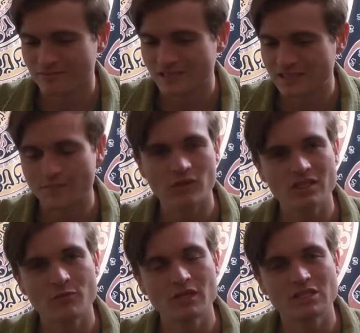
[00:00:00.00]
something
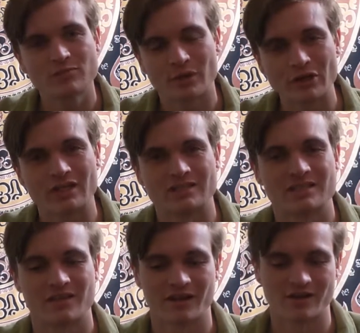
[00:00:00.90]
to be
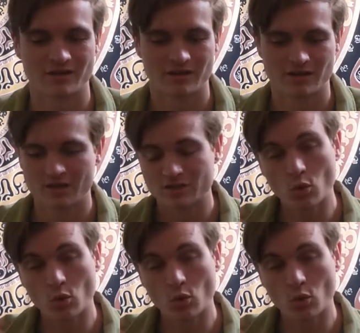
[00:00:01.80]
experienced there. So